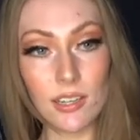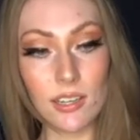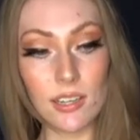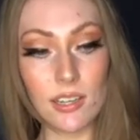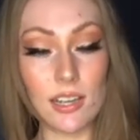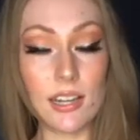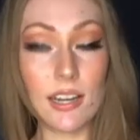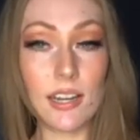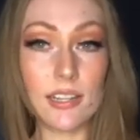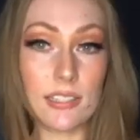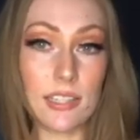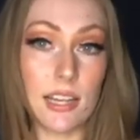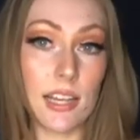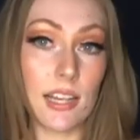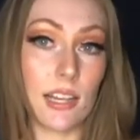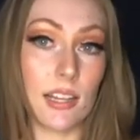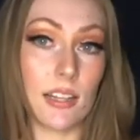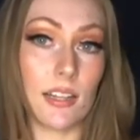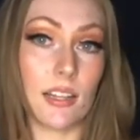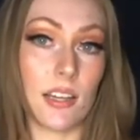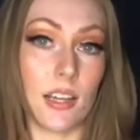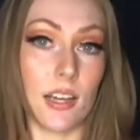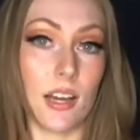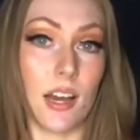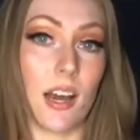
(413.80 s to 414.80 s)
And I take it
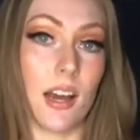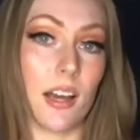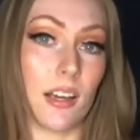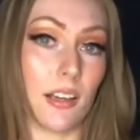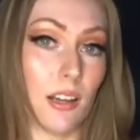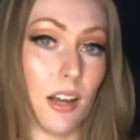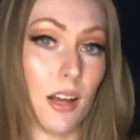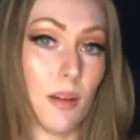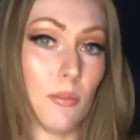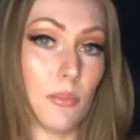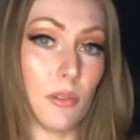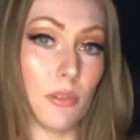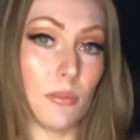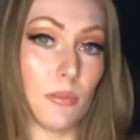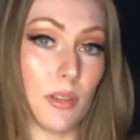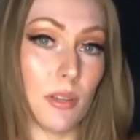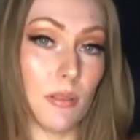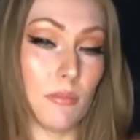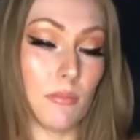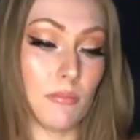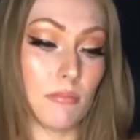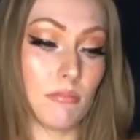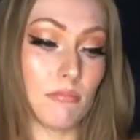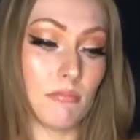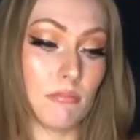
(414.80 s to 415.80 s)
like a high compliment,
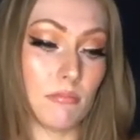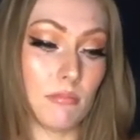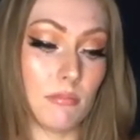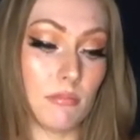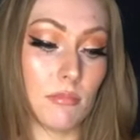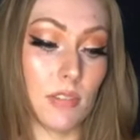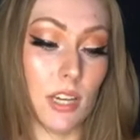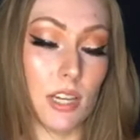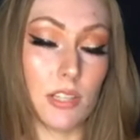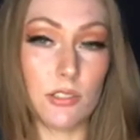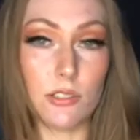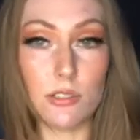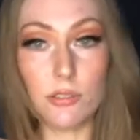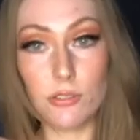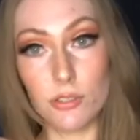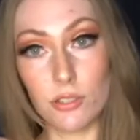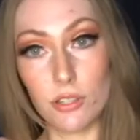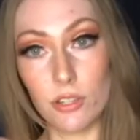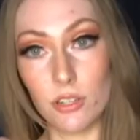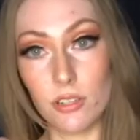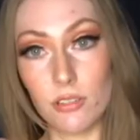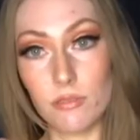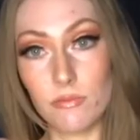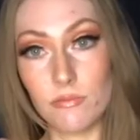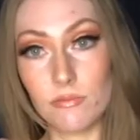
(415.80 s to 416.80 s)
as you
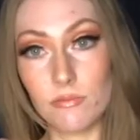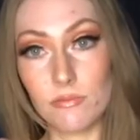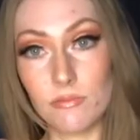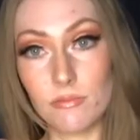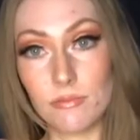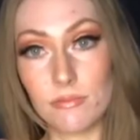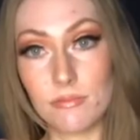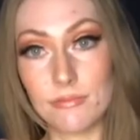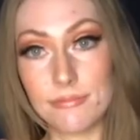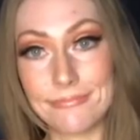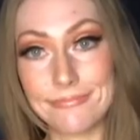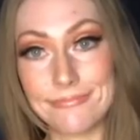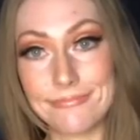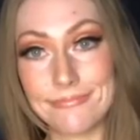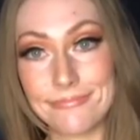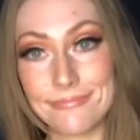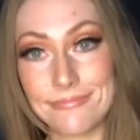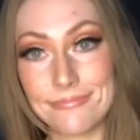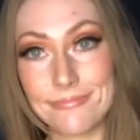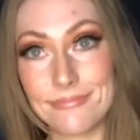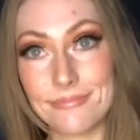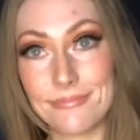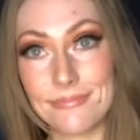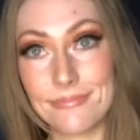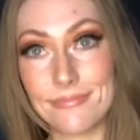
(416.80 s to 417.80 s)
should.
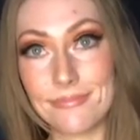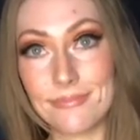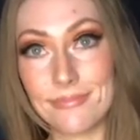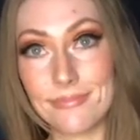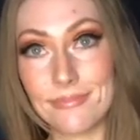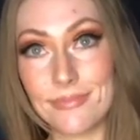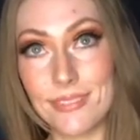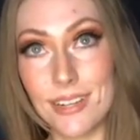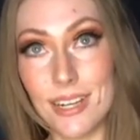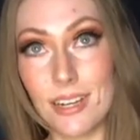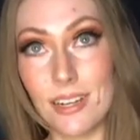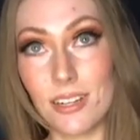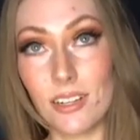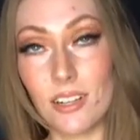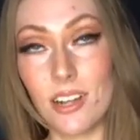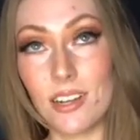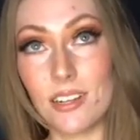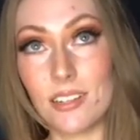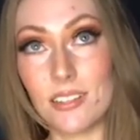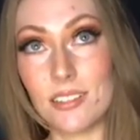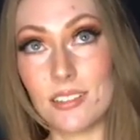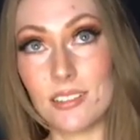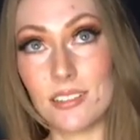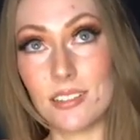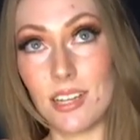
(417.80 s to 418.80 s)
And a lot
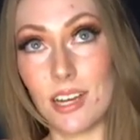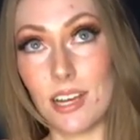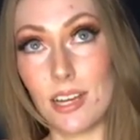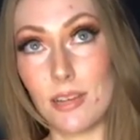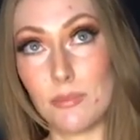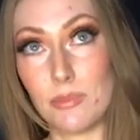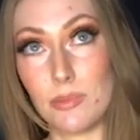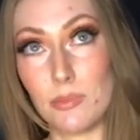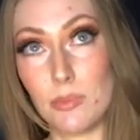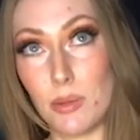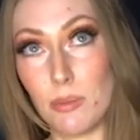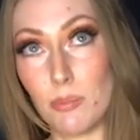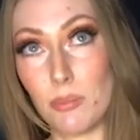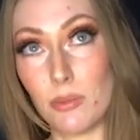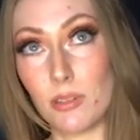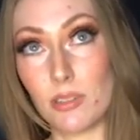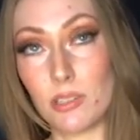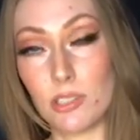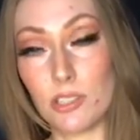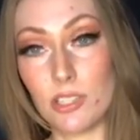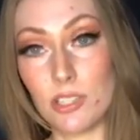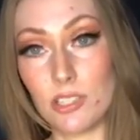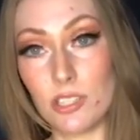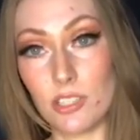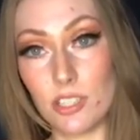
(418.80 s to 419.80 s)
of the times people are
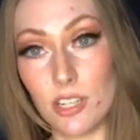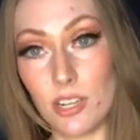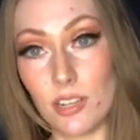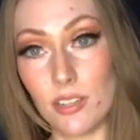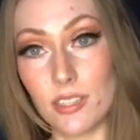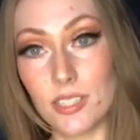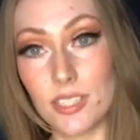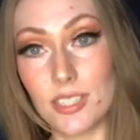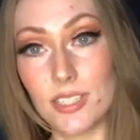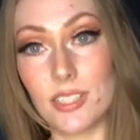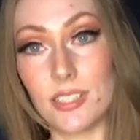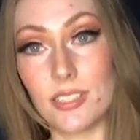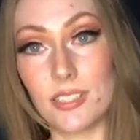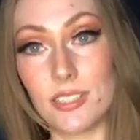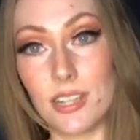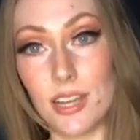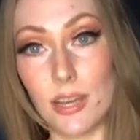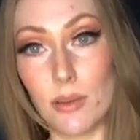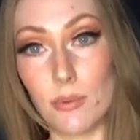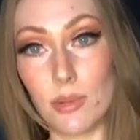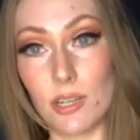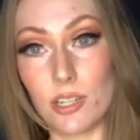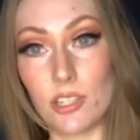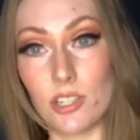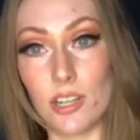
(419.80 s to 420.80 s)
just jealous because they
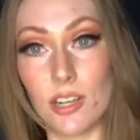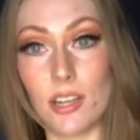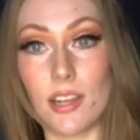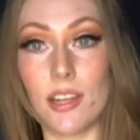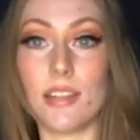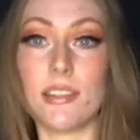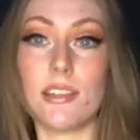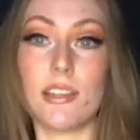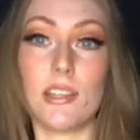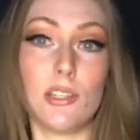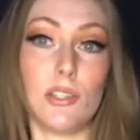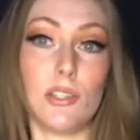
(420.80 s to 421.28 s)
wish it, and then